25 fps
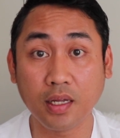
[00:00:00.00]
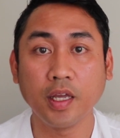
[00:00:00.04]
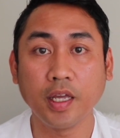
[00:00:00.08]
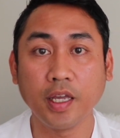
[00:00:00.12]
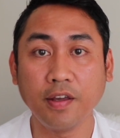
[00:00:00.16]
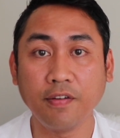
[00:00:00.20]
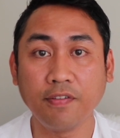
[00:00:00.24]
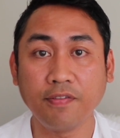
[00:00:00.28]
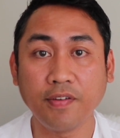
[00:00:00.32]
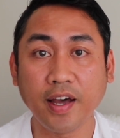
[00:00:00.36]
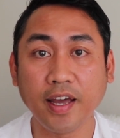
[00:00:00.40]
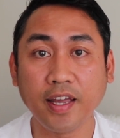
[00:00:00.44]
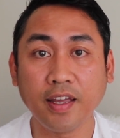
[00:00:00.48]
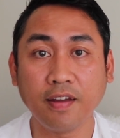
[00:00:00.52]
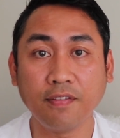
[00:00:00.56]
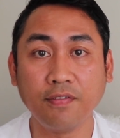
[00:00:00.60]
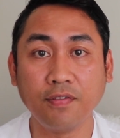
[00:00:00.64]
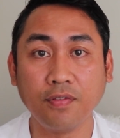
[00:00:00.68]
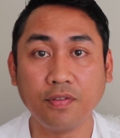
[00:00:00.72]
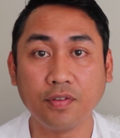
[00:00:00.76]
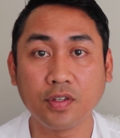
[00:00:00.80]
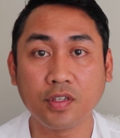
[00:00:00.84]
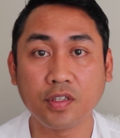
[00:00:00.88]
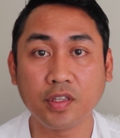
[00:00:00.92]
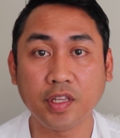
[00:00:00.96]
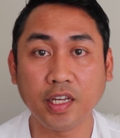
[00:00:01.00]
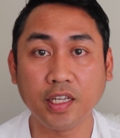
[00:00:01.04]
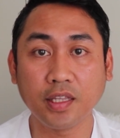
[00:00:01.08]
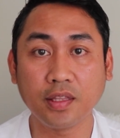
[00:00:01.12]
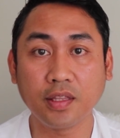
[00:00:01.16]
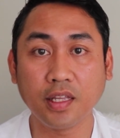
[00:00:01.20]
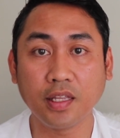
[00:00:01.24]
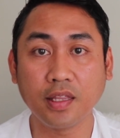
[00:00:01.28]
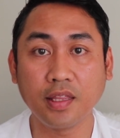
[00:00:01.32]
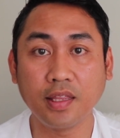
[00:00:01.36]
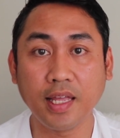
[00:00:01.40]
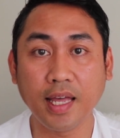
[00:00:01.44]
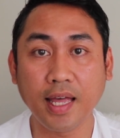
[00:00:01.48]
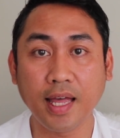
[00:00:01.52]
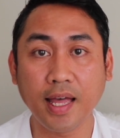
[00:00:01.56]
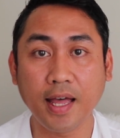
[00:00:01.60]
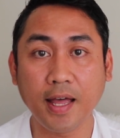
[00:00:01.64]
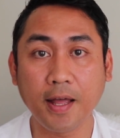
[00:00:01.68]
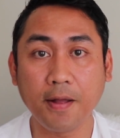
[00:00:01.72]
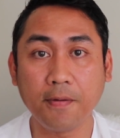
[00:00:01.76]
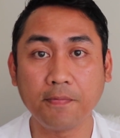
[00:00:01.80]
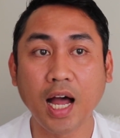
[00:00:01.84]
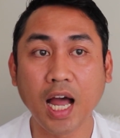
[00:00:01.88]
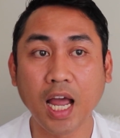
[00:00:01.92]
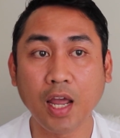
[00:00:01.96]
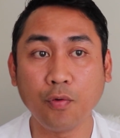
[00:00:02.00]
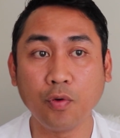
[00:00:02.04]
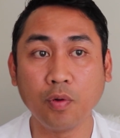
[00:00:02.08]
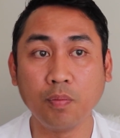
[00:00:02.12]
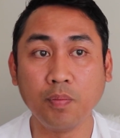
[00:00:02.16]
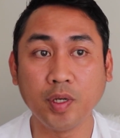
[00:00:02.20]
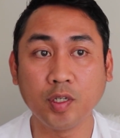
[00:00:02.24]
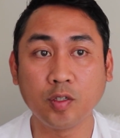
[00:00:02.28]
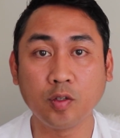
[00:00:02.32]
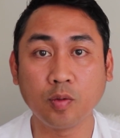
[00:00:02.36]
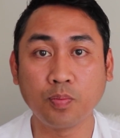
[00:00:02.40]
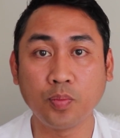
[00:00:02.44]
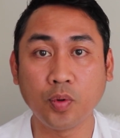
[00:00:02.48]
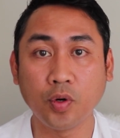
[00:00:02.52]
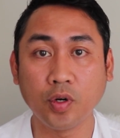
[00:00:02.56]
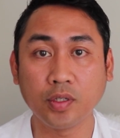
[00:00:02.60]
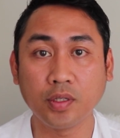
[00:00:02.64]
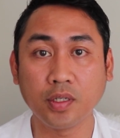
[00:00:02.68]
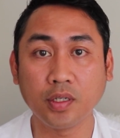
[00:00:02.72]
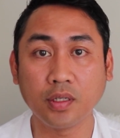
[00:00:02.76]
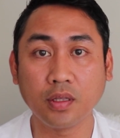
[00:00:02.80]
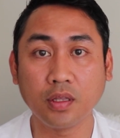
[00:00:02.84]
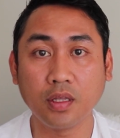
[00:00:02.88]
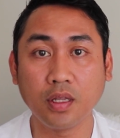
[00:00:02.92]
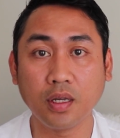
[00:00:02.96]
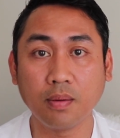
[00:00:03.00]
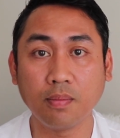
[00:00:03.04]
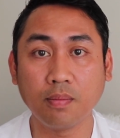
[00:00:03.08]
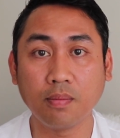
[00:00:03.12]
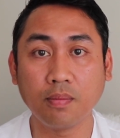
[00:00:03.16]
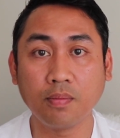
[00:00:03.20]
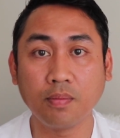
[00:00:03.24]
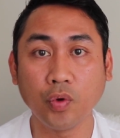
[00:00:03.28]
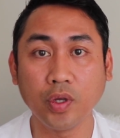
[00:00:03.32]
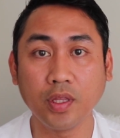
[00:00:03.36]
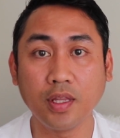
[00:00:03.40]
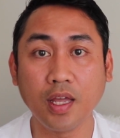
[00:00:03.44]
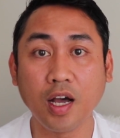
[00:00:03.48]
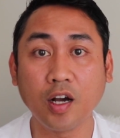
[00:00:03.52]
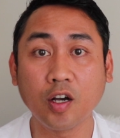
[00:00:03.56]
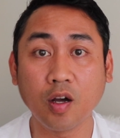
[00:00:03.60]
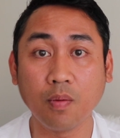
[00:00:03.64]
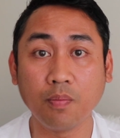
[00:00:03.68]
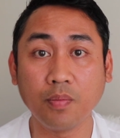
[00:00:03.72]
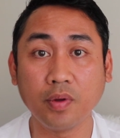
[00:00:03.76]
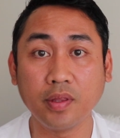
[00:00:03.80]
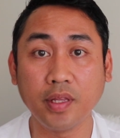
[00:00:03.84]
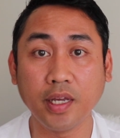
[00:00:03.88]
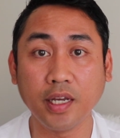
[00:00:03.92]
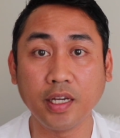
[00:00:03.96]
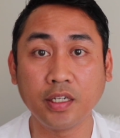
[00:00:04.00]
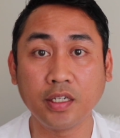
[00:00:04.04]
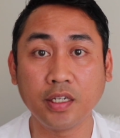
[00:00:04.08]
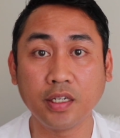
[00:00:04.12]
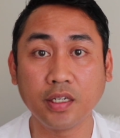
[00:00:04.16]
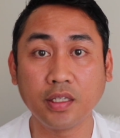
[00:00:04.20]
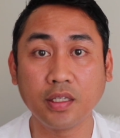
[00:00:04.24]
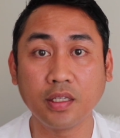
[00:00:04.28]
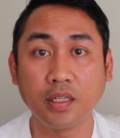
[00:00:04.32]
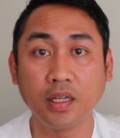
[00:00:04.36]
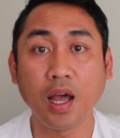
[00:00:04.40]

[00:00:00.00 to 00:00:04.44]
If I have stated that I will be supporting them with accommodation,